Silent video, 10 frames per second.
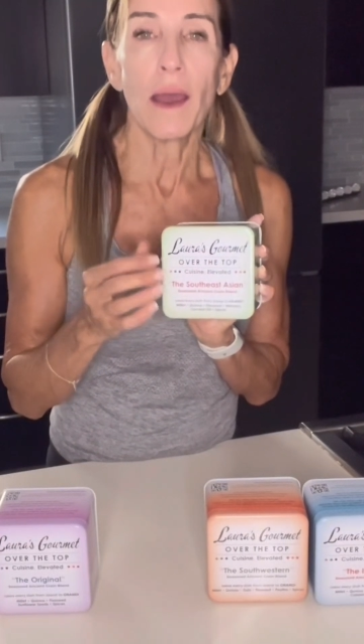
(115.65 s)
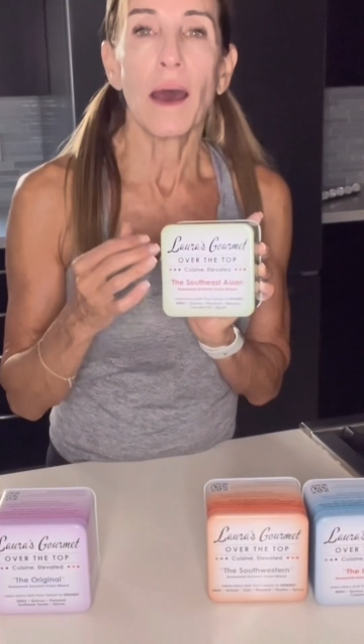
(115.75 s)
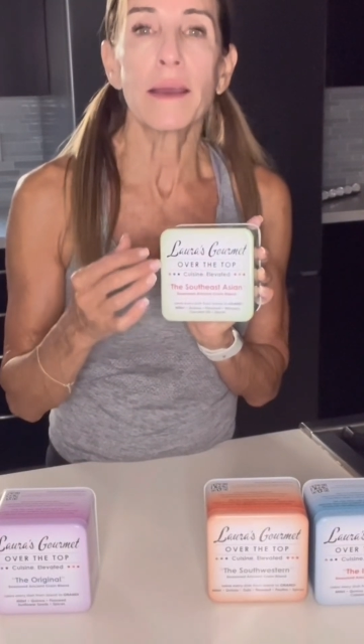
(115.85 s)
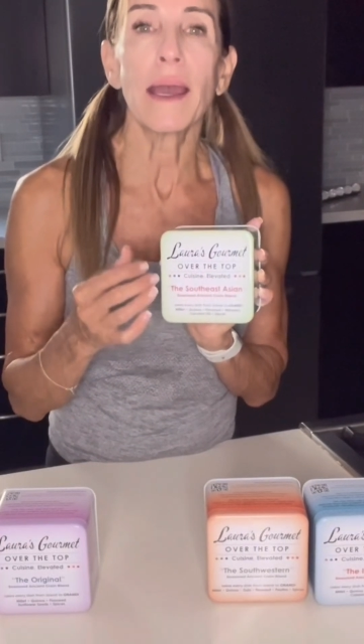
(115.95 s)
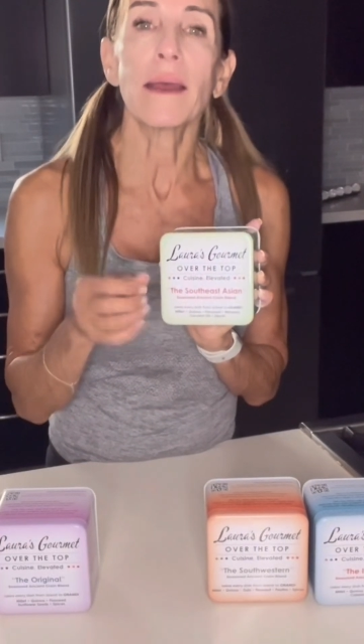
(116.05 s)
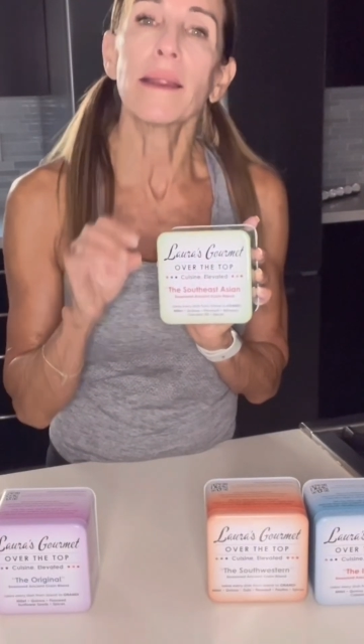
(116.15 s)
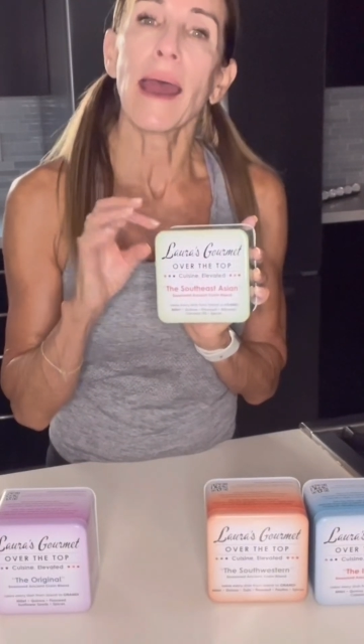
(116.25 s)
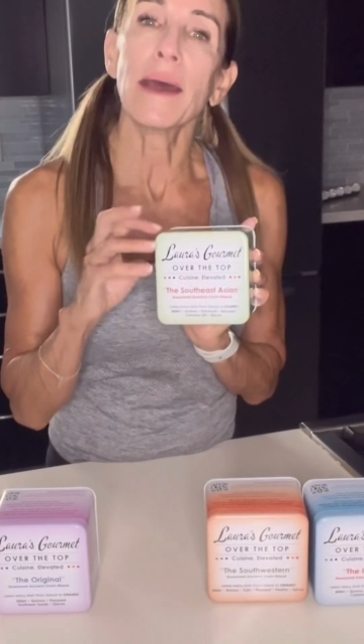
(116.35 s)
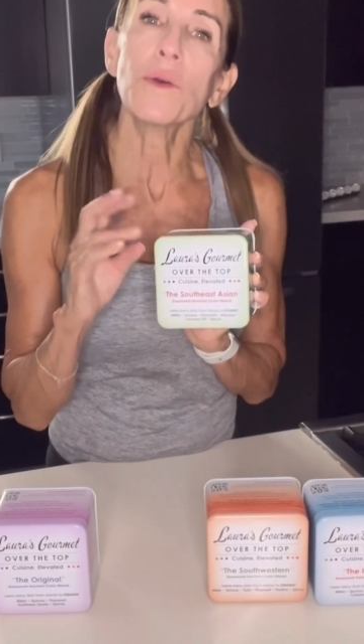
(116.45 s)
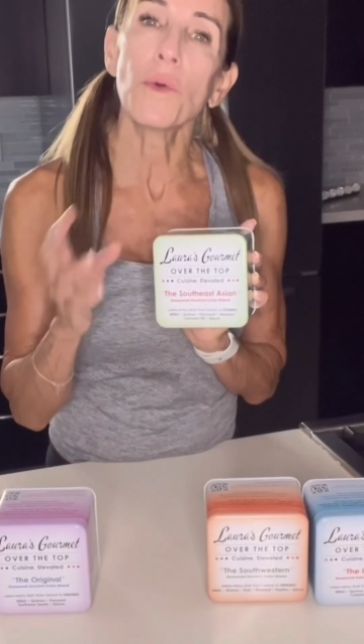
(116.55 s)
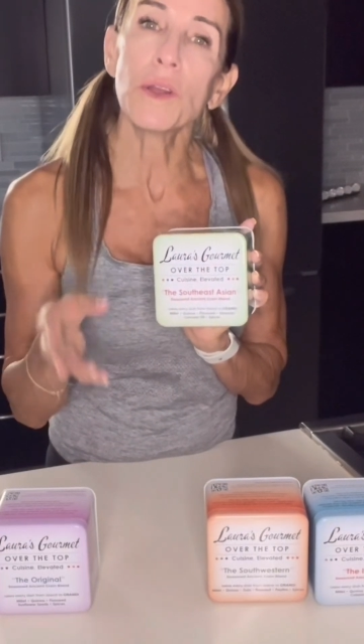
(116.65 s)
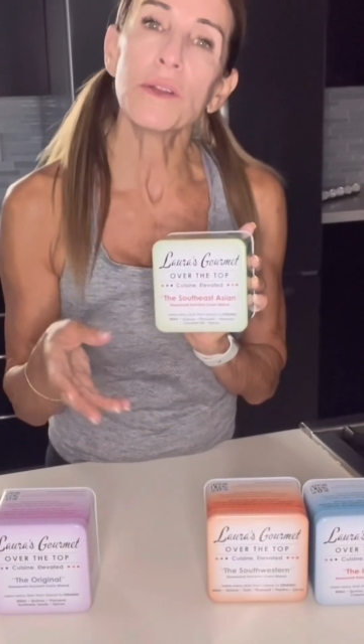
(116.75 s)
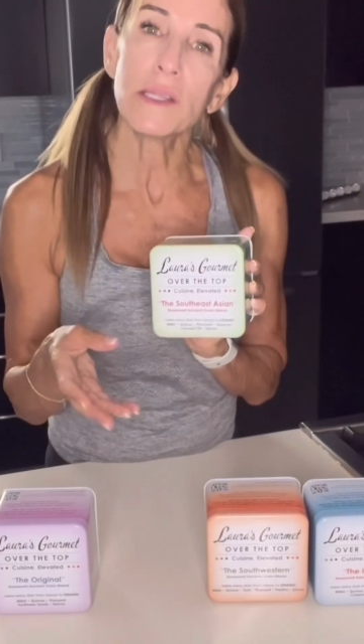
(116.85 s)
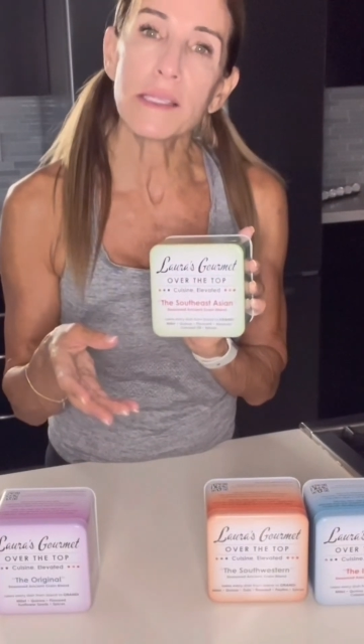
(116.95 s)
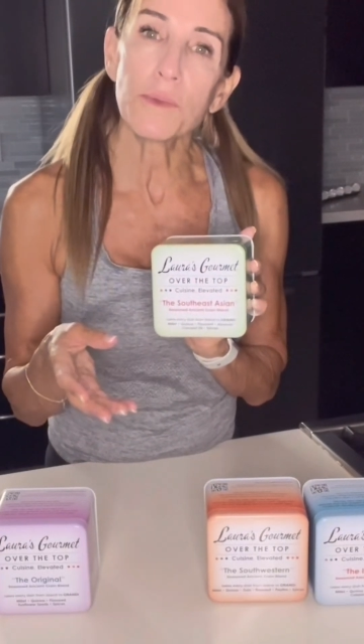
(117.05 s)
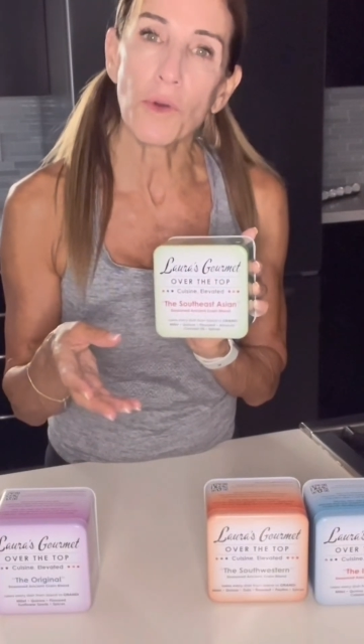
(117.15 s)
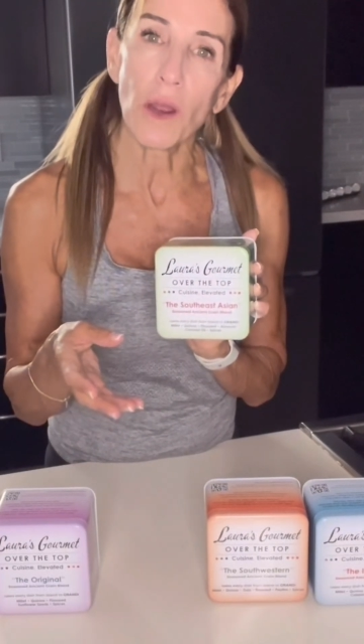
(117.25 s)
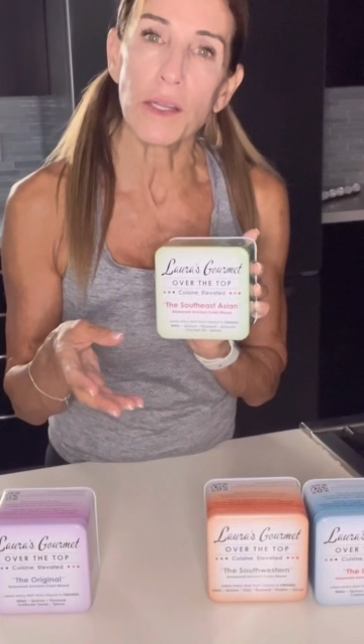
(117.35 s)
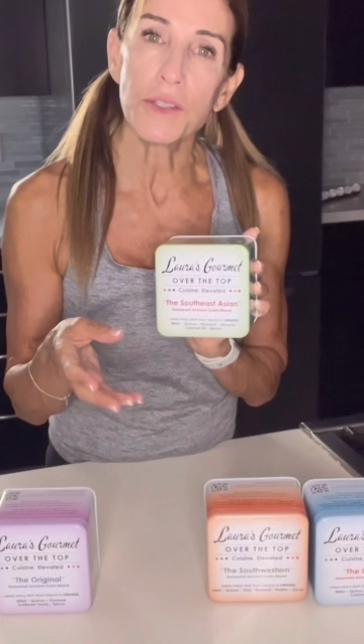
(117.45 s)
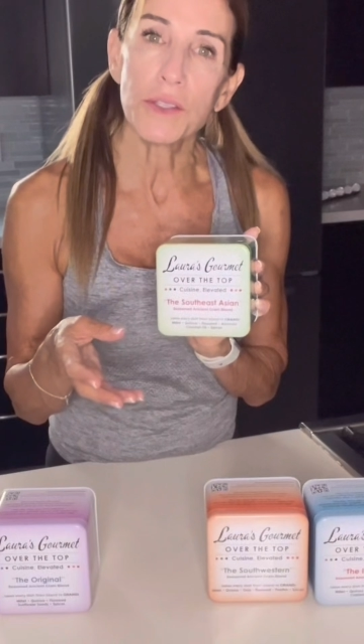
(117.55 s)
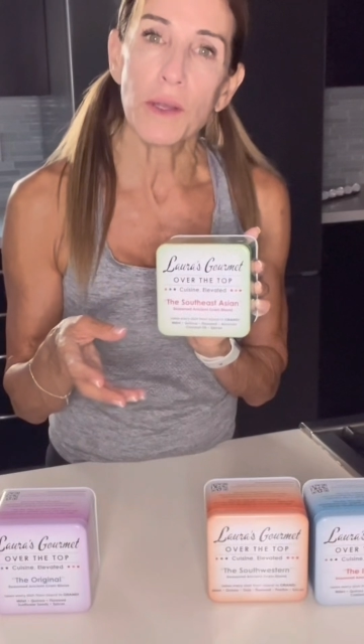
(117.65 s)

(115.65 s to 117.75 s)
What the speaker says: Again, add it where you need some crunch,